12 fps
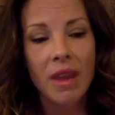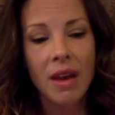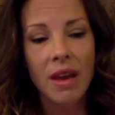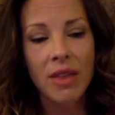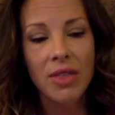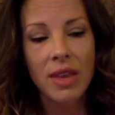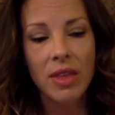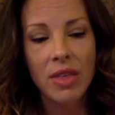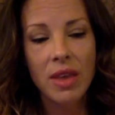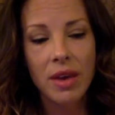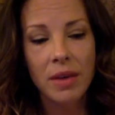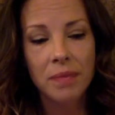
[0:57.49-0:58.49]
I think
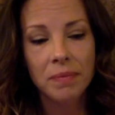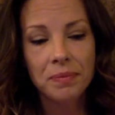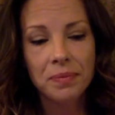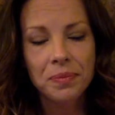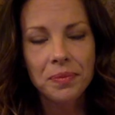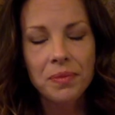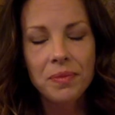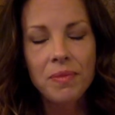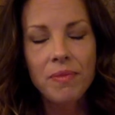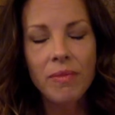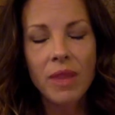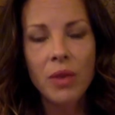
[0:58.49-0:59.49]
that
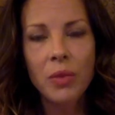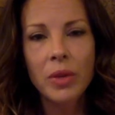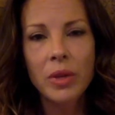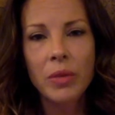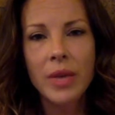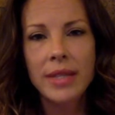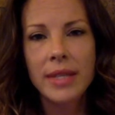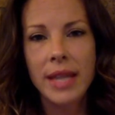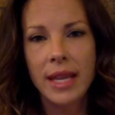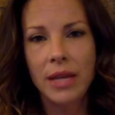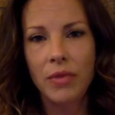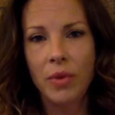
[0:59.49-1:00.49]
it really
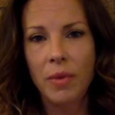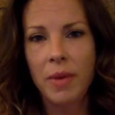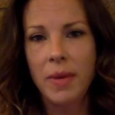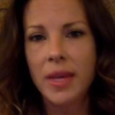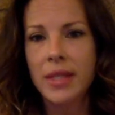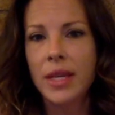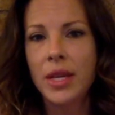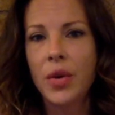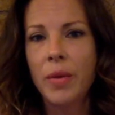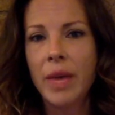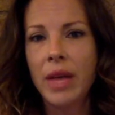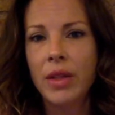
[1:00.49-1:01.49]
resonated for me because I
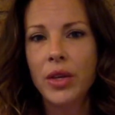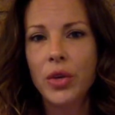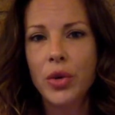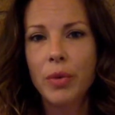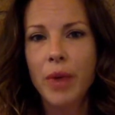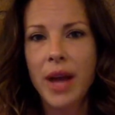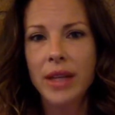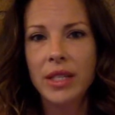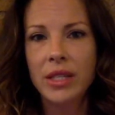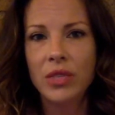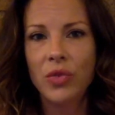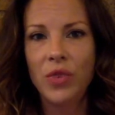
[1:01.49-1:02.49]
know in my clinical
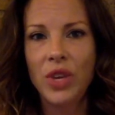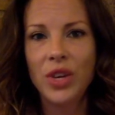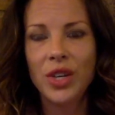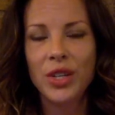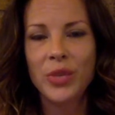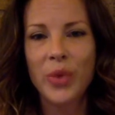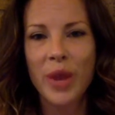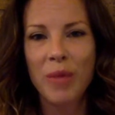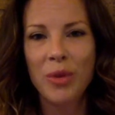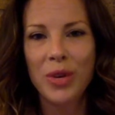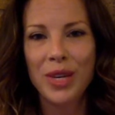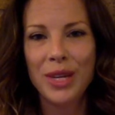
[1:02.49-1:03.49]
practice, fear is what
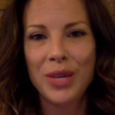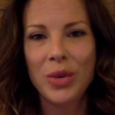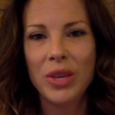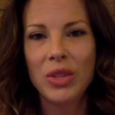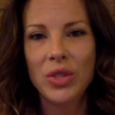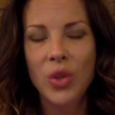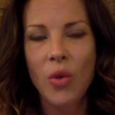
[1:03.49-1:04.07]
I'm greeted with so